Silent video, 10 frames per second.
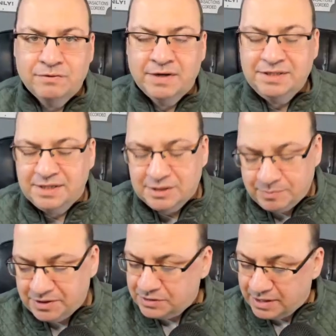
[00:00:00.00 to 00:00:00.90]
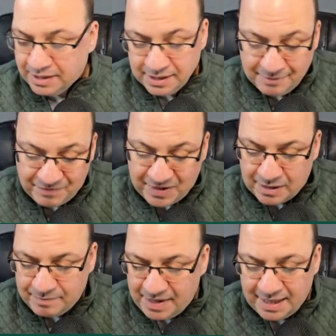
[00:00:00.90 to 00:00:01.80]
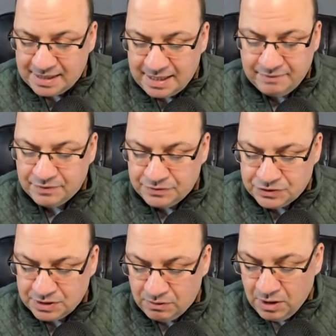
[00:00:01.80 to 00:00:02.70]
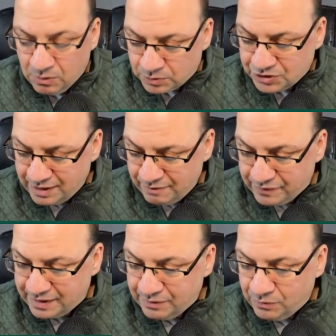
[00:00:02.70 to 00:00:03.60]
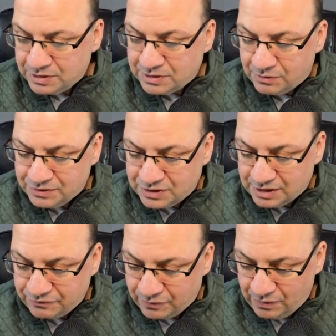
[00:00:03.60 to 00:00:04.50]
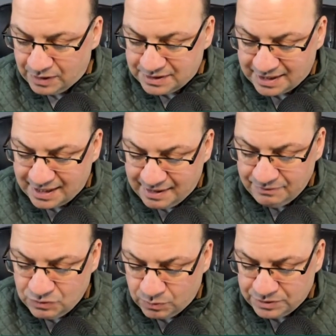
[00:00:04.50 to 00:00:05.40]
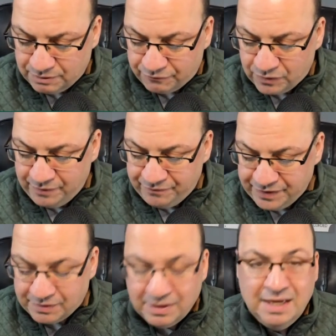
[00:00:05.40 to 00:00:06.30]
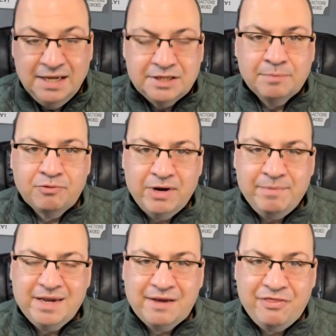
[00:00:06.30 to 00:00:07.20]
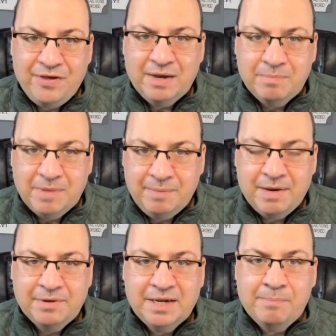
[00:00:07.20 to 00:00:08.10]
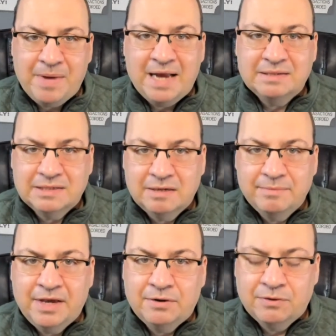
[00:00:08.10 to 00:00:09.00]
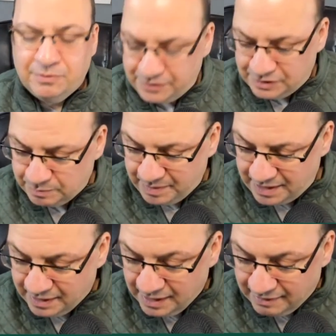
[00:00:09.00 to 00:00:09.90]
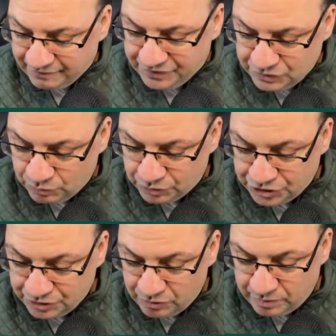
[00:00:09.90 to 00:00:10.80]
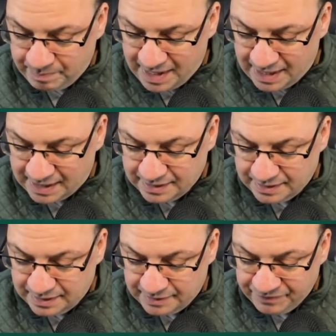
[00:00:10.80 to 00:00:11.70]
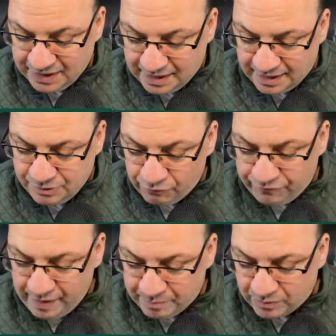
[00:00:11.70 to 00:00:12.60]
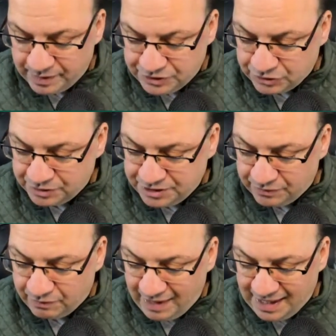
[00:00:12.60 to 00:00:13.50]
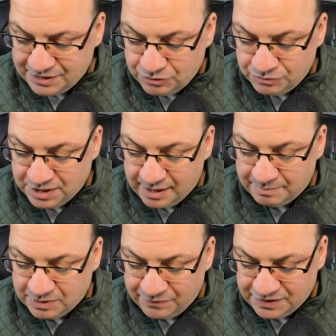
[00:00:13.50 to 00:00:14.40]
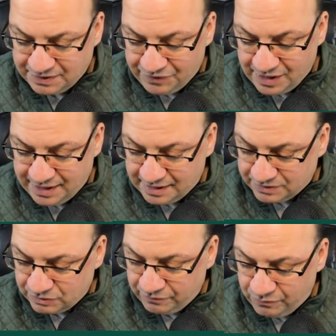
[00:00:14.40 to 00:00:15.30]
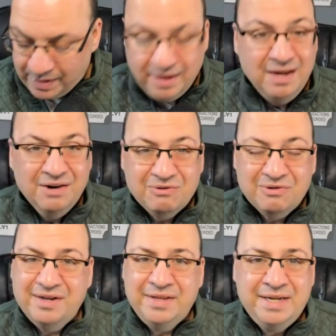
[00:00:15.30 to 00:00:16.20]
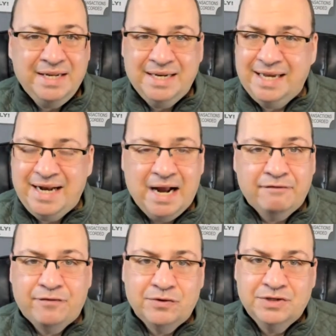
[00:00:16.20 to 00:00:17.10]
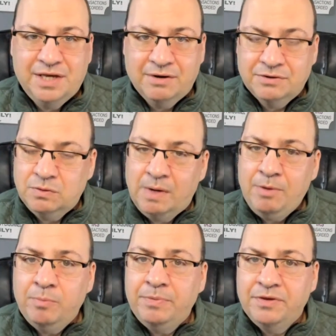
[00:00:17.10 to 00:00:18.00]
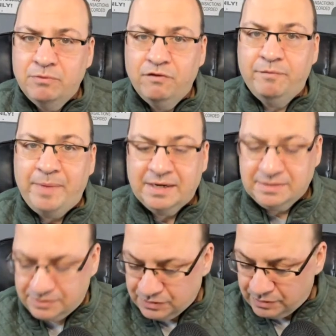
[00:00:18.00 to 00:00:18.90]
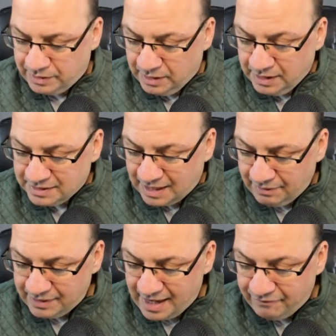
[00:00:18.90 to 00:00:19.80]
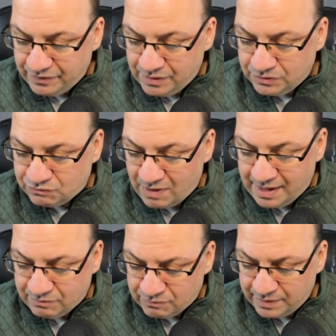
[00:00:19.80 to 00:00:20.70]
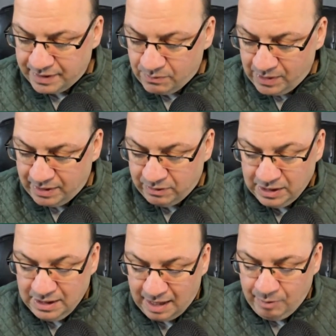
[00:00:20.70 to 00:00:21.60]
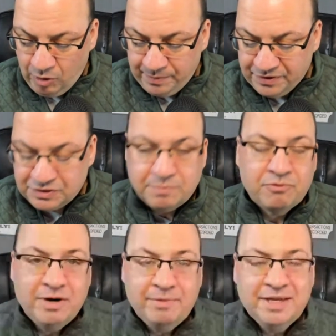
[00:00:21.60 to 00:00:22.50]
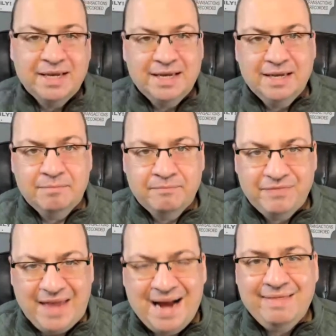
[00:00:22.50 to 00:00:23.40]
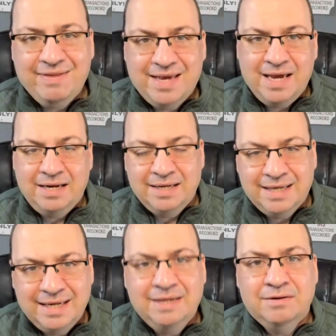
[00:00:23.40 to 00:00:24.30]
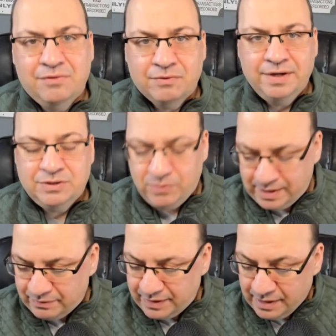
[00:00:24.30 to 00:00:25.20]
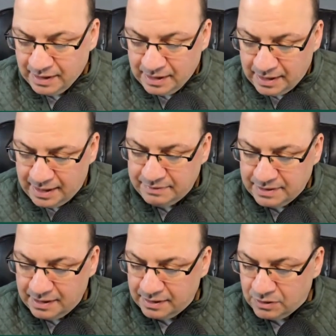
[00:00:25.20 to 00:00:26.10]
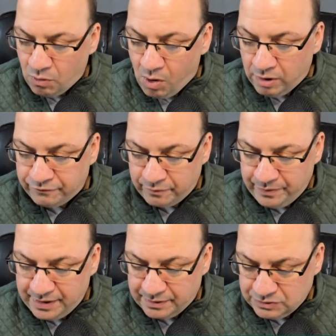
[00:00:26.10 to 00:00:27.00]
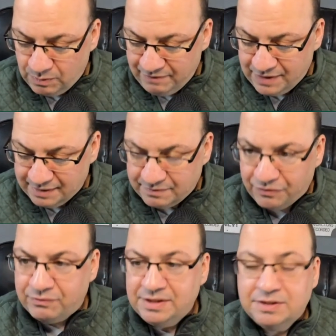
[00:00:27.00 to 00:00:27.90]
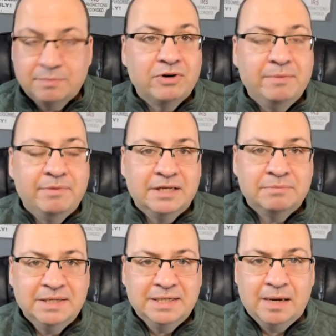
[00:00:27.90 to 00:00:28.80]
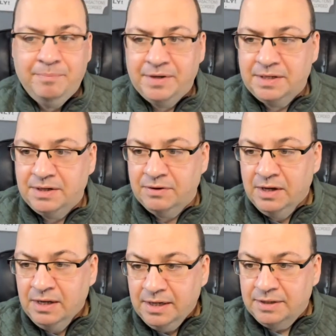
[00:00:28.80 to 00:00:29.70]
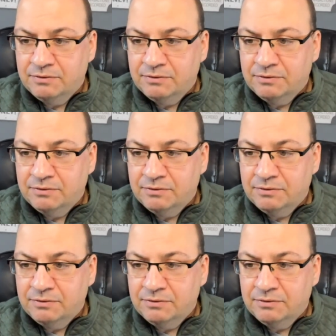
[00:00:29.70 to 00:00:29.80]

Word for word: racing, especially um, at Keeneland. So we're trying to find a horse going six furlongs that can get towards the front in here. Supremely, I think, might be able to get back to some of that early speed that this horse showed back in. Um, in November at Churchill. The last two times on the synthetic at Turfway really didn't get out of first gear. So I'm hoping to move back to dirt Tyler Gaffalione's riding really well. I'm hoping that Supremely can get out of the gate, get into the race quickly, and uh, go on from there. So I've got the three supremely as my top pick here in